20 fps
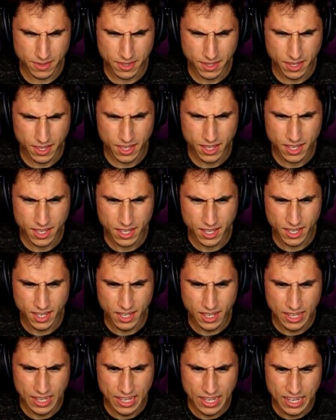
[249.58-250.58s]
OB and
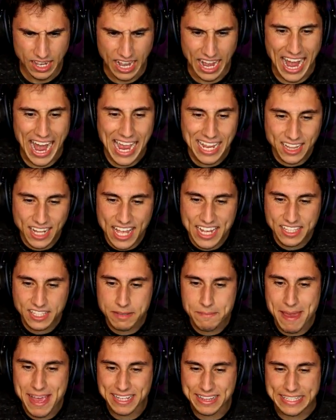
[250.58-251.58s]
Brandon. Baron, I'm gonna kick
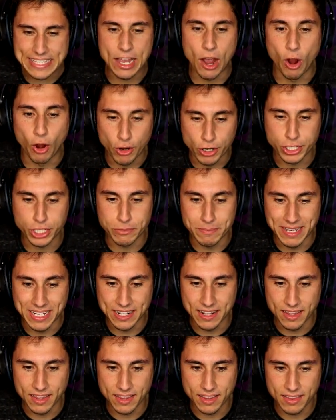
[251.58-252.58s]
your butt.
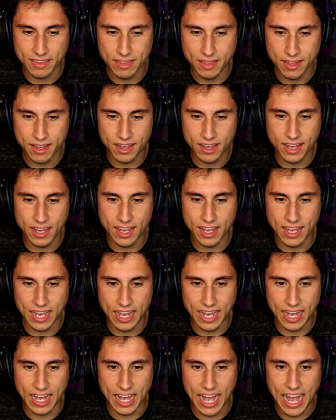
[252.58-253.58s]
SpyCakes, I'm gonna poke your eyes
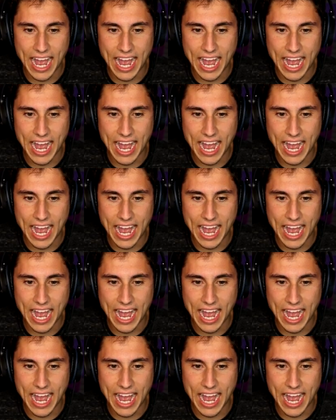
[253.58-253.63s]
out.